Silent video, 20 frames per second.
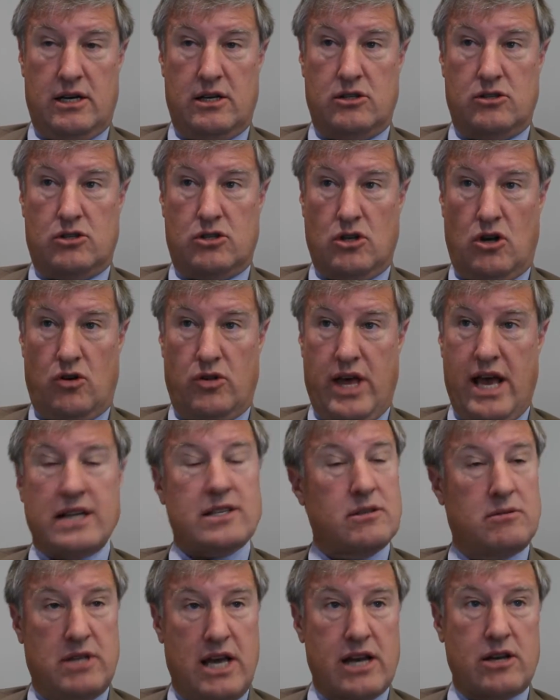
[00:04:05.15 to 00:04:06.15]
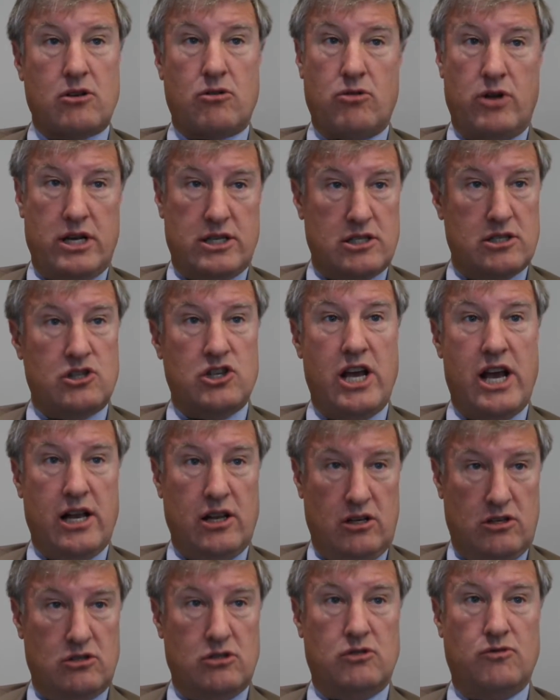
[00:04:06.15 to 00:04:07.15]
So that creates a
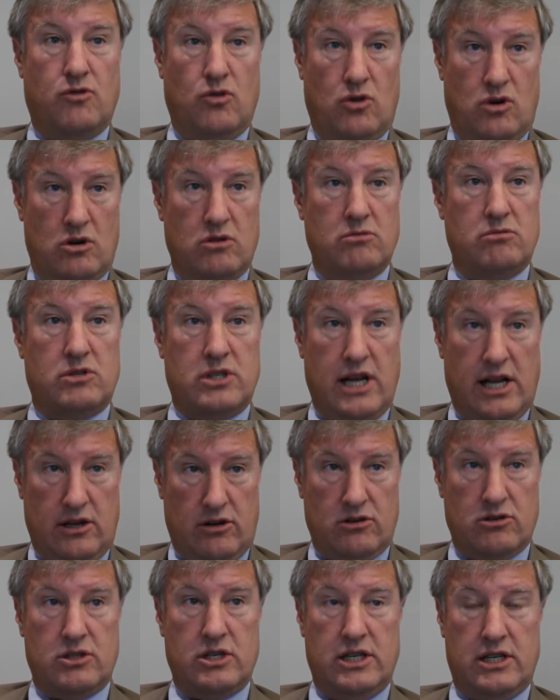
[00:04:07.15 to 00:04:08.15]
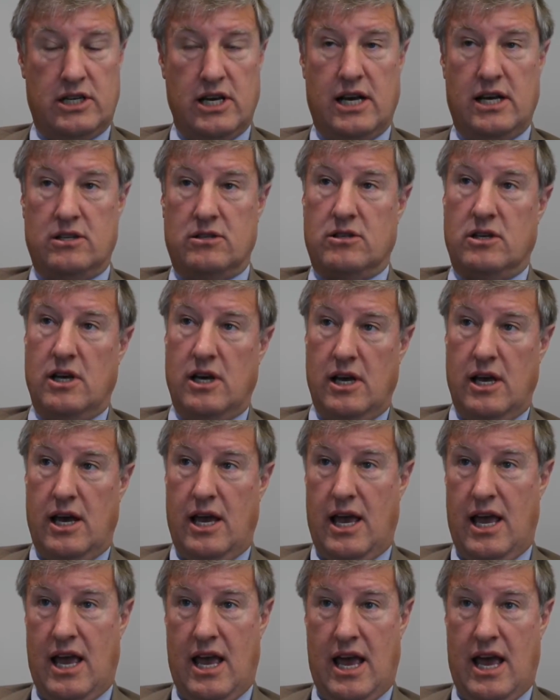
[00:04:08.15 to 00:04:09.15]
challenge for sellers. It does.
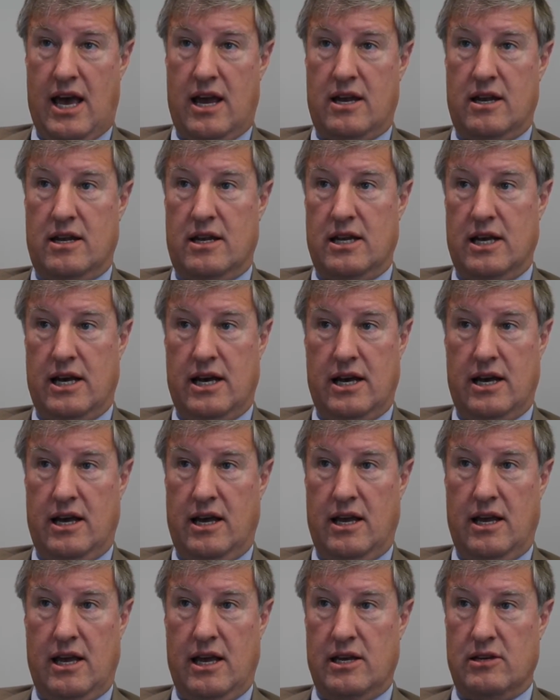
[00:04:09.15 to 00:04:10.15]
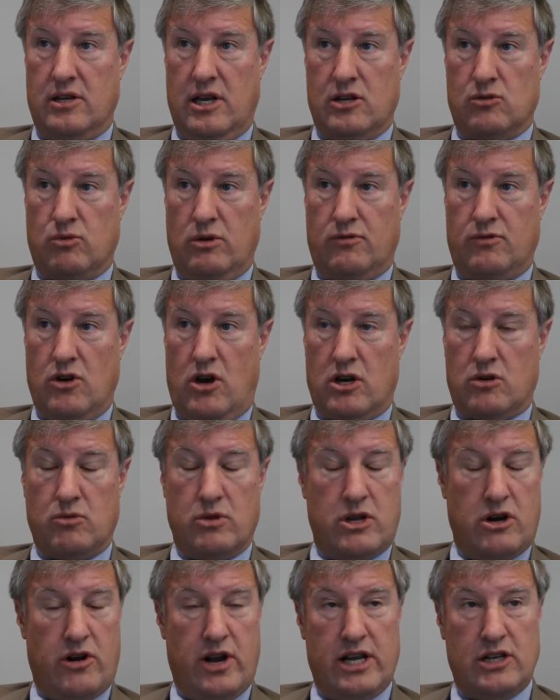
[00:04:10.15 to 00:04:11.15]
And as we've talked
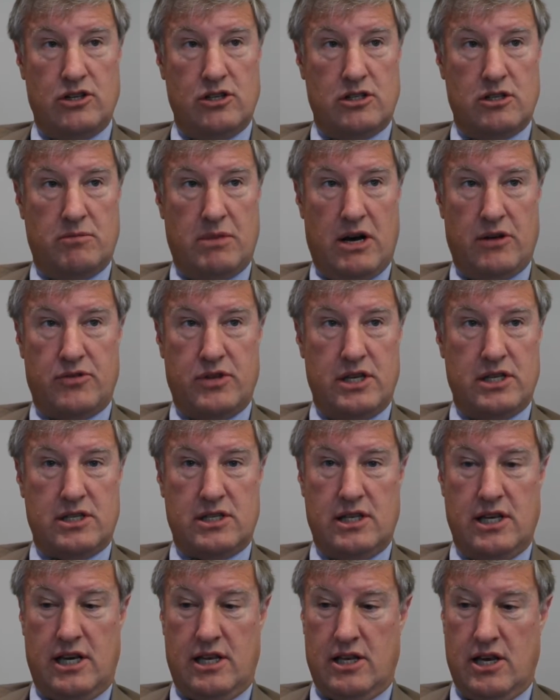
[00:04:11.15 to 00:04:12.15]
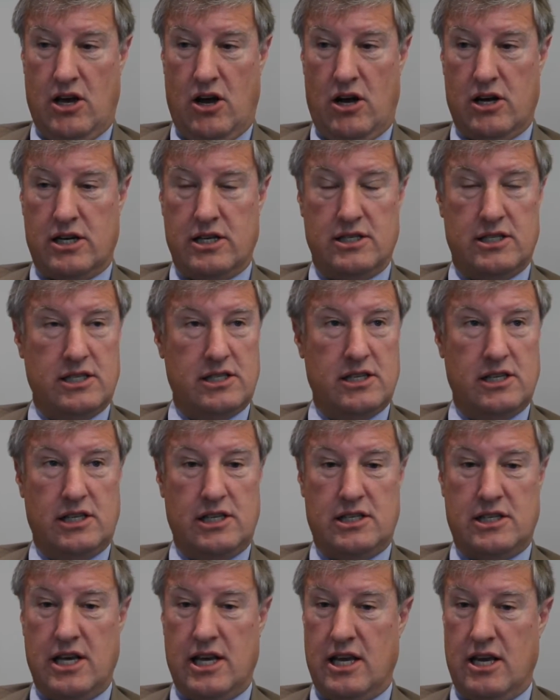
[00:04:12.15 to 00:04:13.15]
with our agents about this, they all consistently
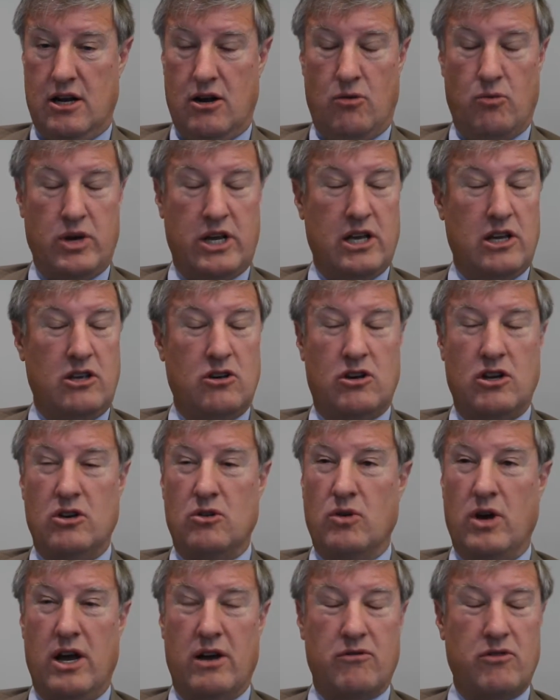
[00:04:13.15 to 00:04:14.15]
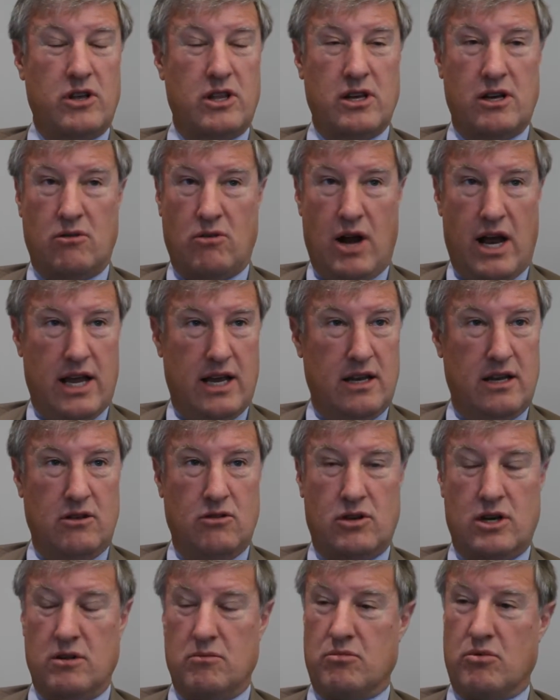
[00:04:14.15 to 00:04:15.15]
say, you can do everything right. You
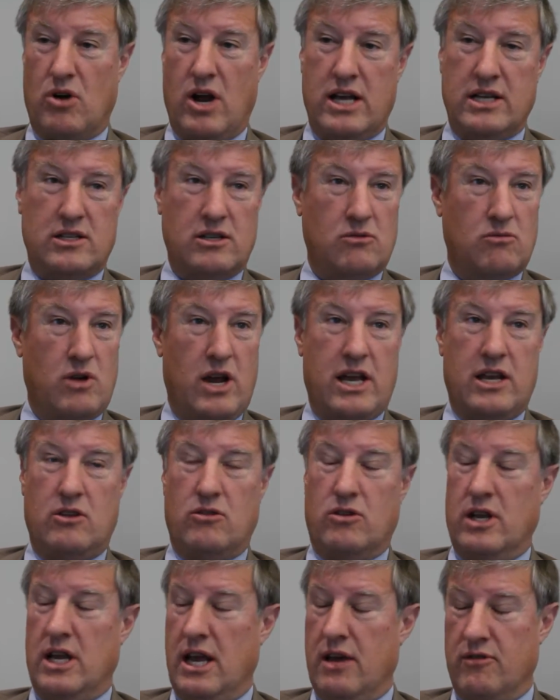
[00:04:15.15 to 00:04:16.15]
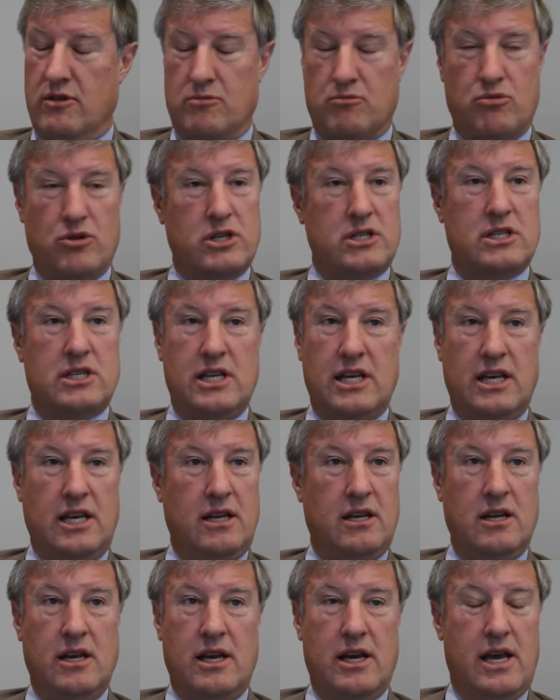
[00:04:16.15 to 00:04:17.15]
can price it right. You can have it
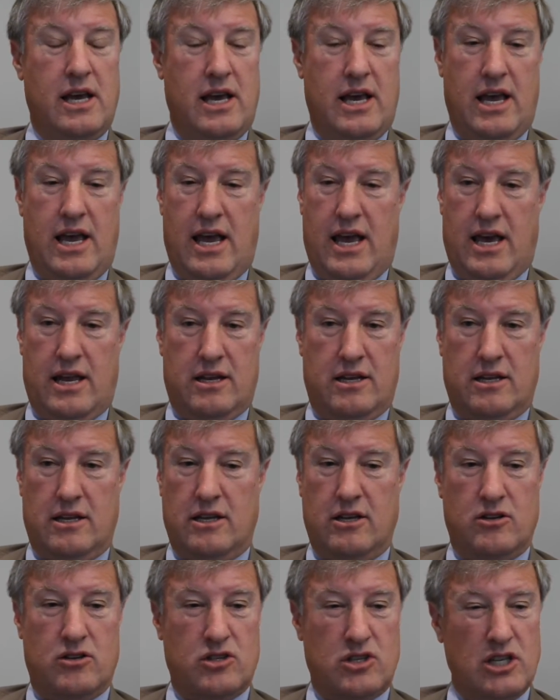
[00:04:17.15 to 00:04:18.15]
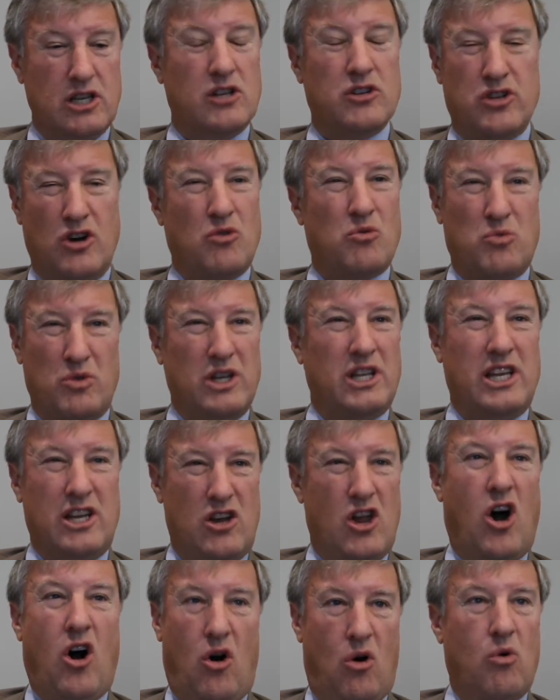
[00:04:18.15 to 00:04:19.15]
pristine. And you still don't really
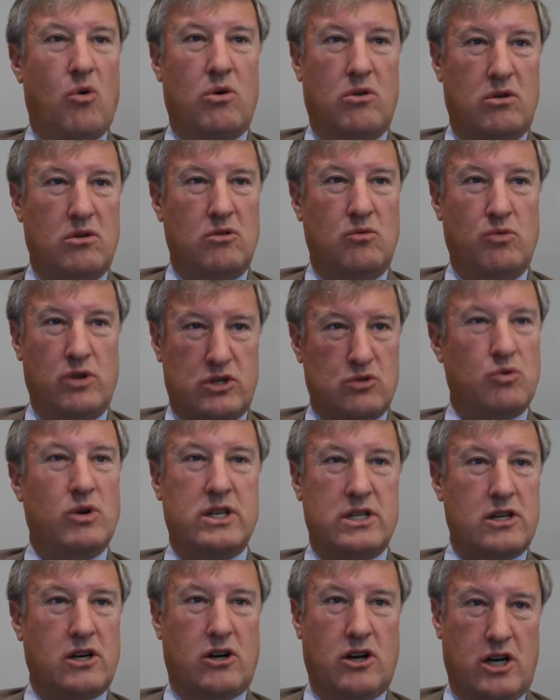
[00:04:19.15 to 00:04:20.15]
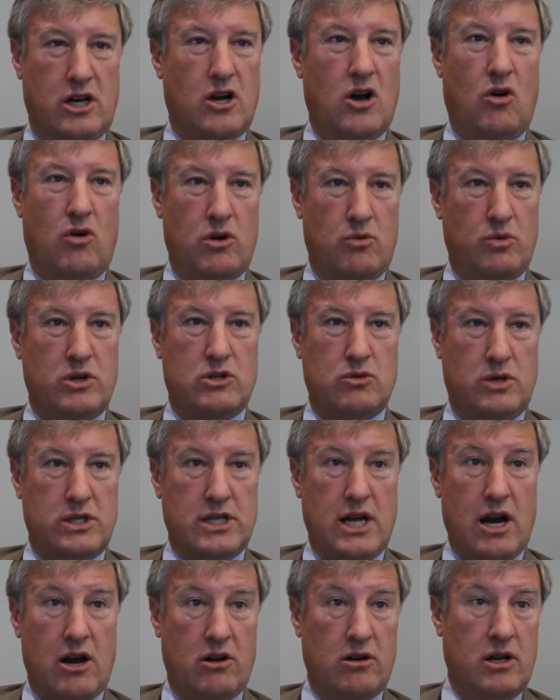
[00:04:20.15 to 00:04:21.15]
know which ones are going to go and which ones
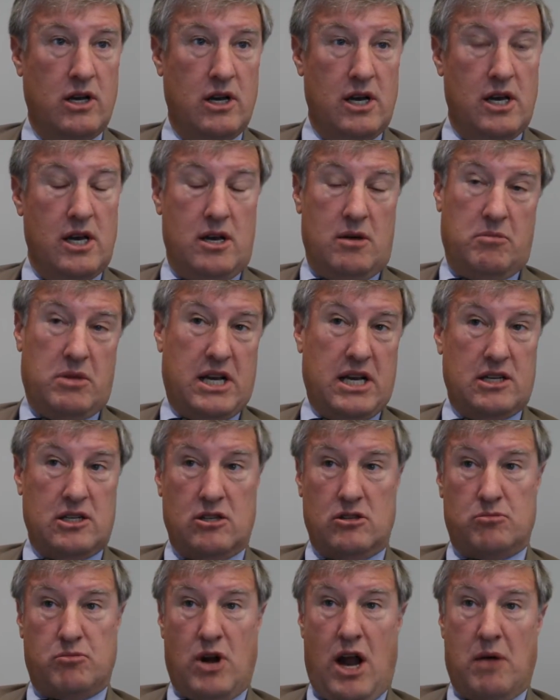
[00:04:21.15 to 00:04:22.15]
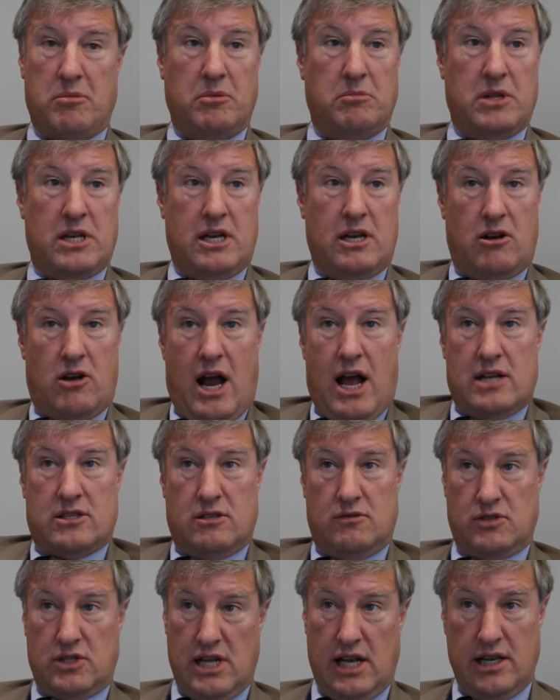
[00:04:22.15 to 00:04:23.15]
aren't. Because there's probably, your odds
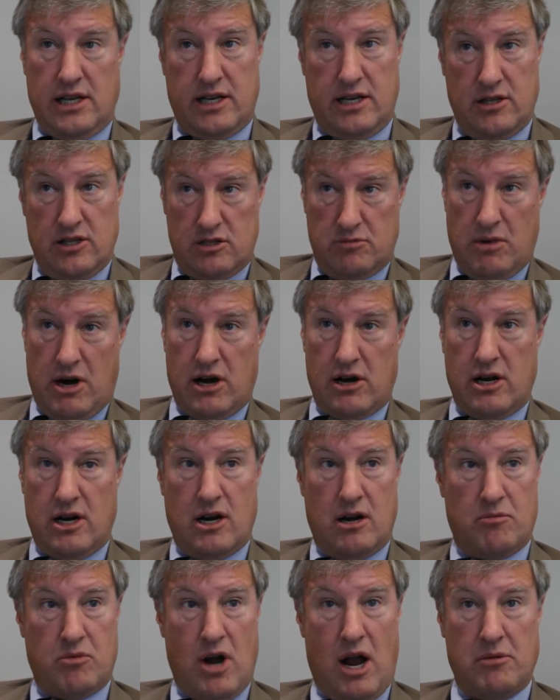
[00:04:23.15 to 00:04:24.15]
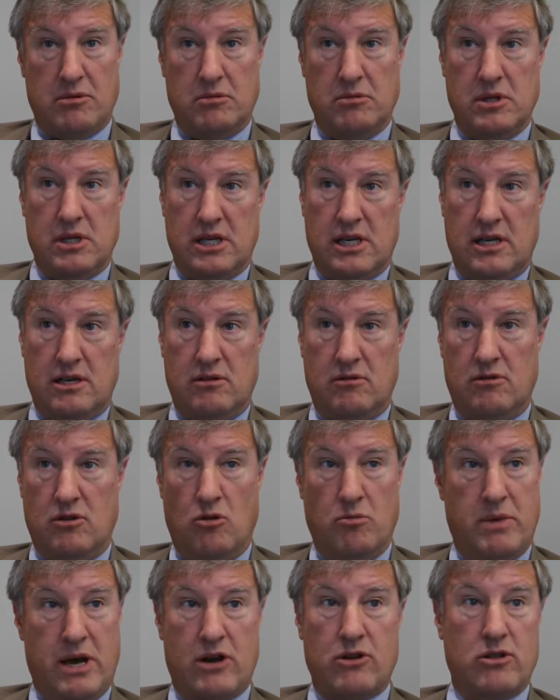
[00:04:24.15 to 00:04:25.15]
of selling in this market are probably
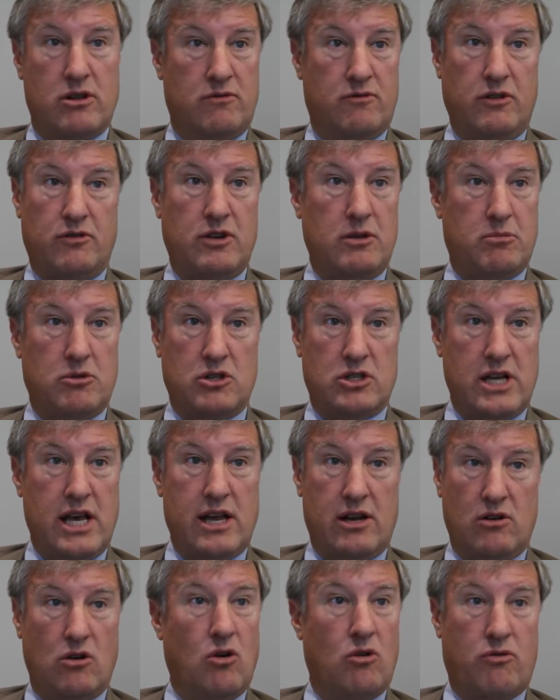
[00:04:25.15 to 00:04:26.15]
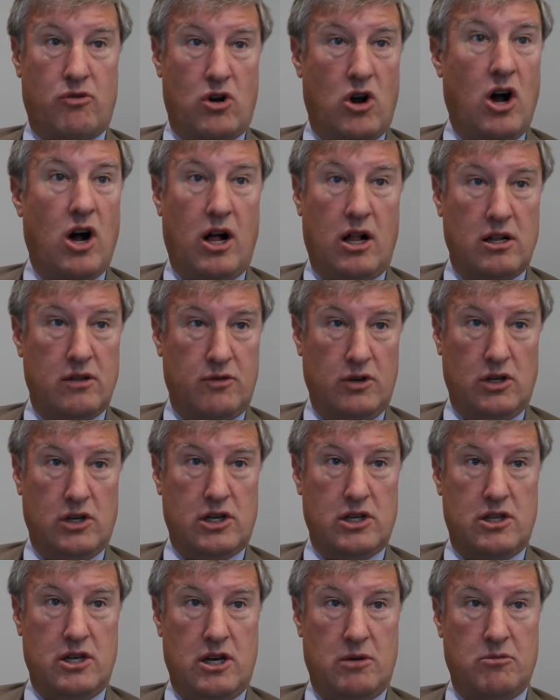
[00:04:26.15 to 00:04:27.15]
no better than 50% overall, if you look
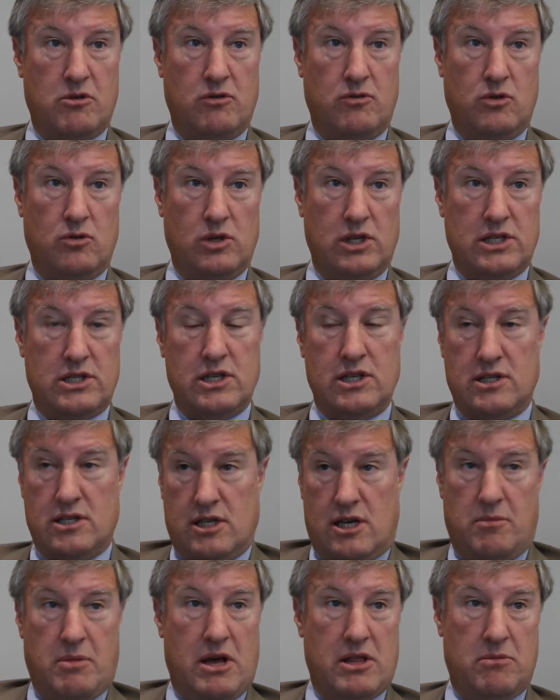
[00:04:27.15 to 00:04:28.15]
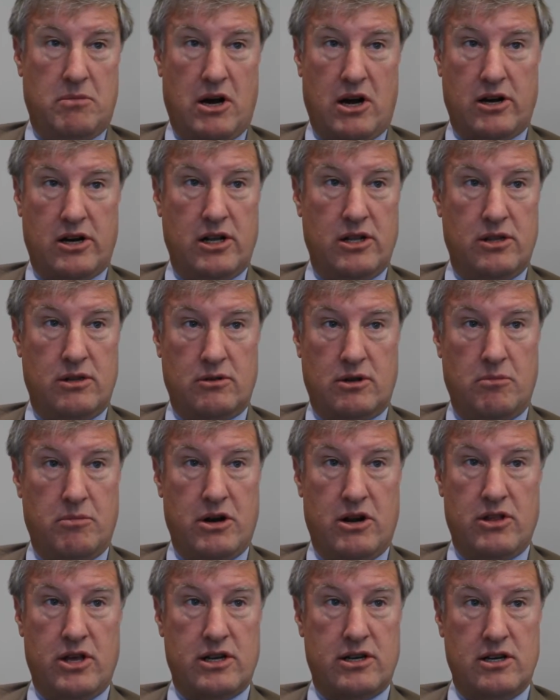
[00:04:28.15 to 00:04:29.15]
at the number of new listings that come on the market and
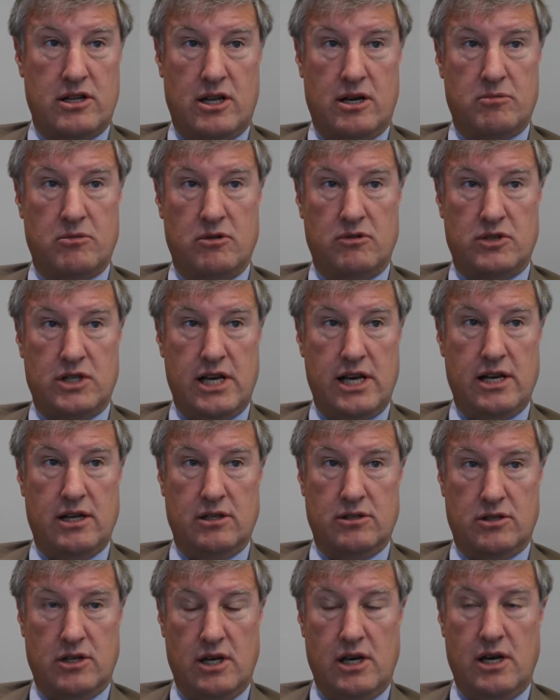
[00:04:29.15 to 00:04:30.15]
compare that to the number of sales.